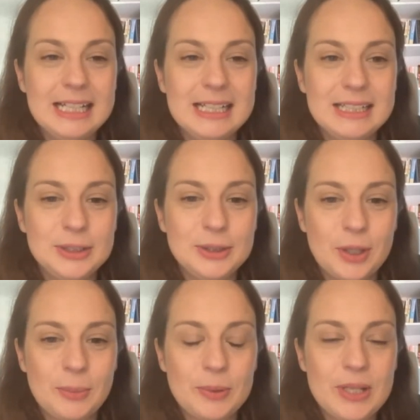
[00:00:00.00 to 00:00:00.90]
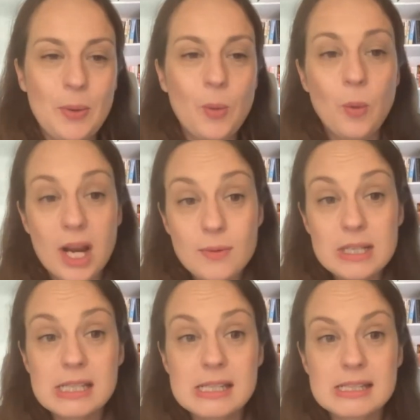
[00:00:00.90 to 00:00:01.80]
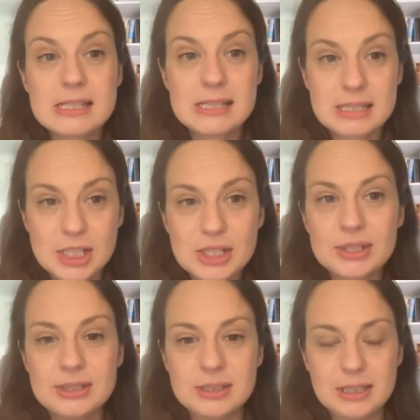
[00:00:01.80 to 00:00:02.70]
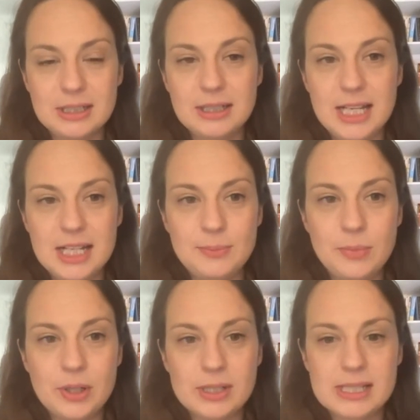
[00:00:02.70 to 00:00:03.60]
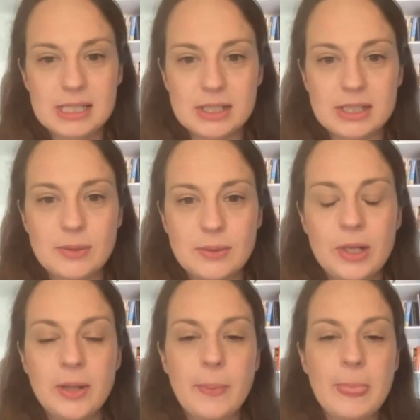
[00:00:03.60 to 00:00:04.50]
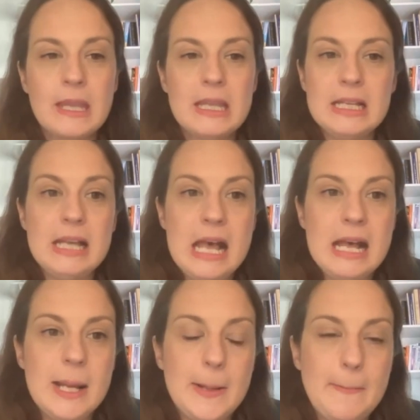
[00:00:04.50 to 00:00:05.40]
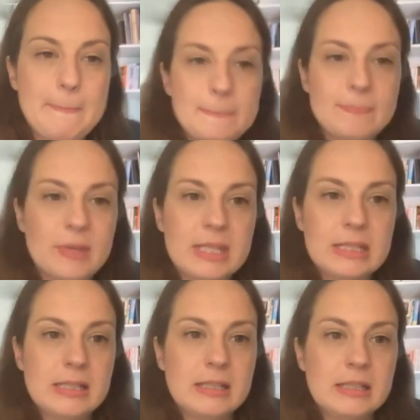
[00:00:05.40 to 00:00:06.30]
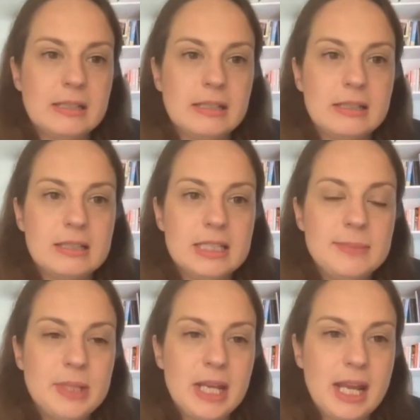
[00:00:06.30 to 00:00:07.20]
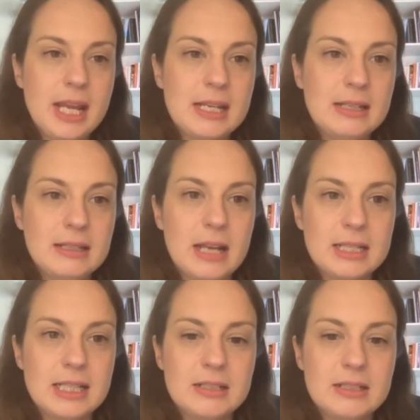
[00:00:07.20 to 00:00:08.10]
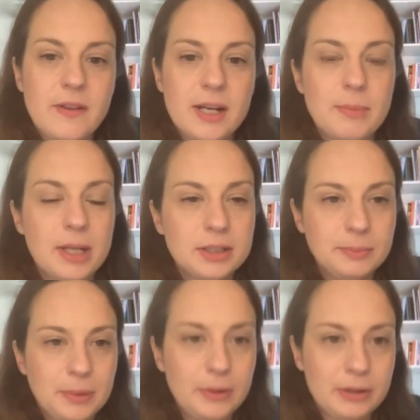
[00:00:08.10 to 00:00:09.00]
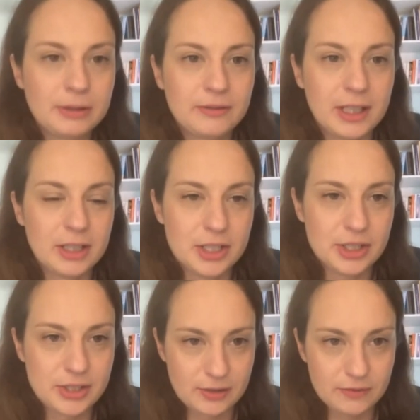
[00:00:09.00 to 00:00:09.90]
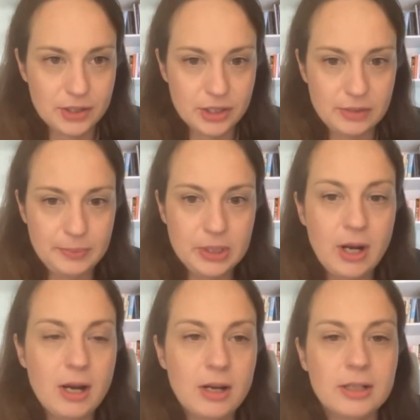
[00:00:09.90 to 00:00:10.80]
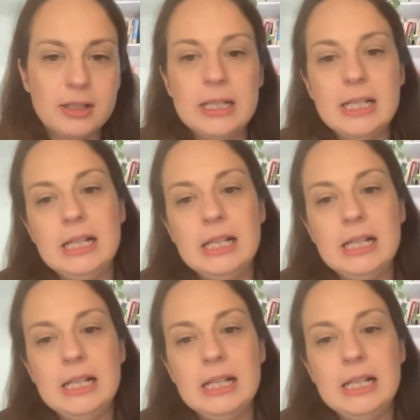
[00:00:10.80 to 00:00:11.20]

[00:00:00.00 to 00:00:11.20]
in Europe. Now, why was this decision a landmark decision? Well, the DPA identify multiple violations of the GDPR,